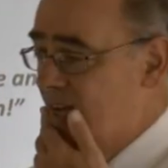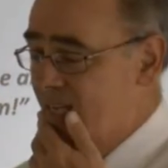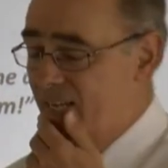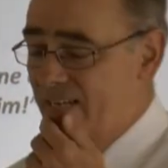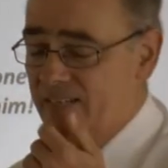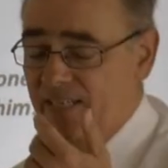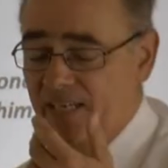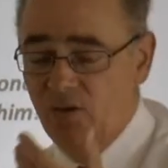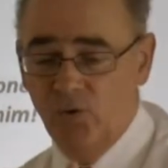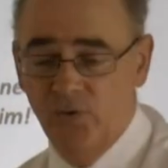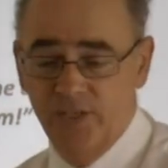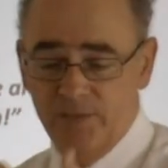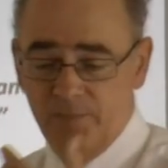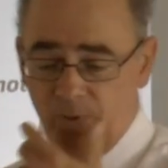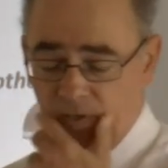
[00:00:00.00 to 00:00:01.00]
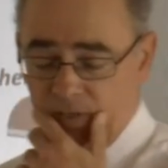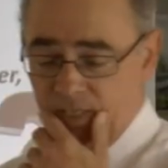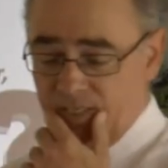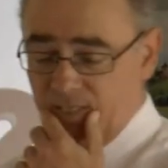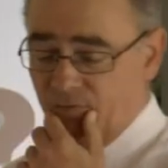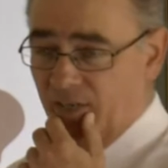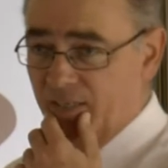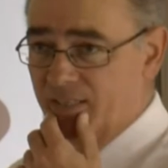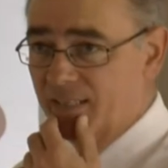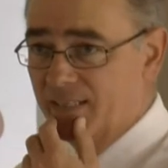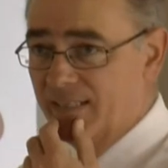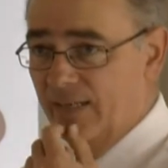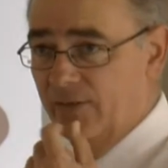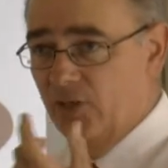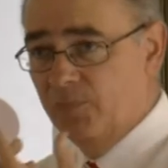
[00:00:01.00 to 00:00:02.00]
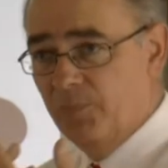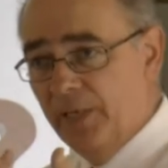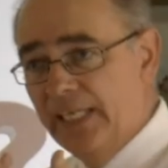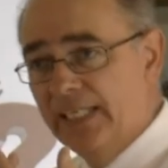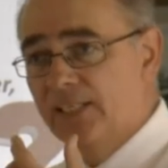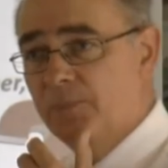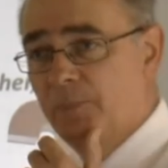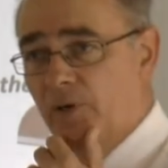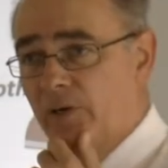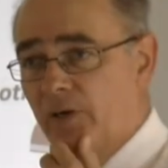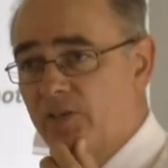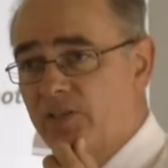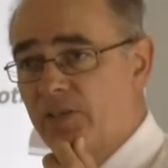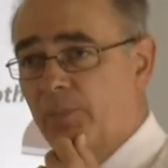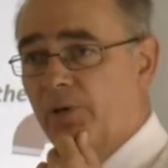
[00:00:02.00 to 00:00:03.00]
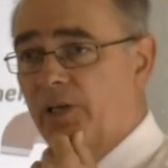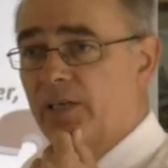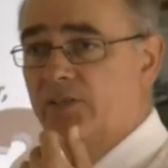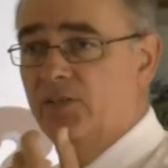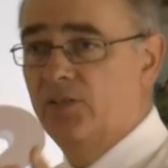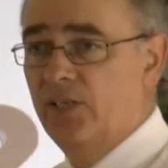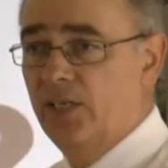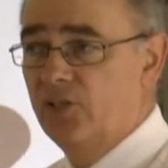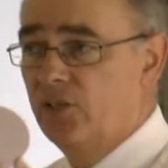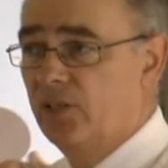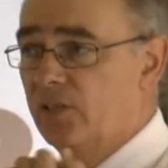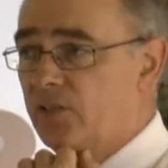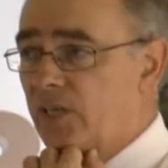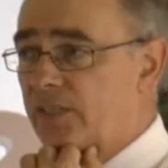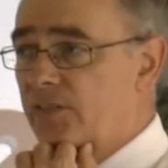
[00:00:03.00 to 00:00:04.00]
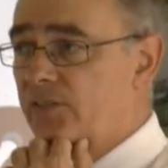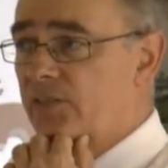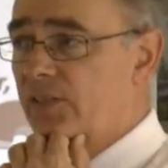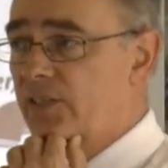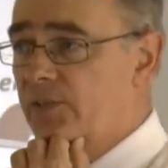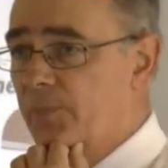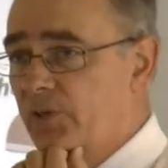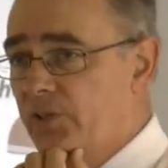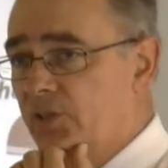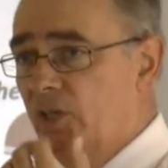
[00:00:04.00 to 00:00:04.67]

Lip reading: Here's the author's point as he writes this down. Here's Peter's point as he applies the teaching of Jesus at this point.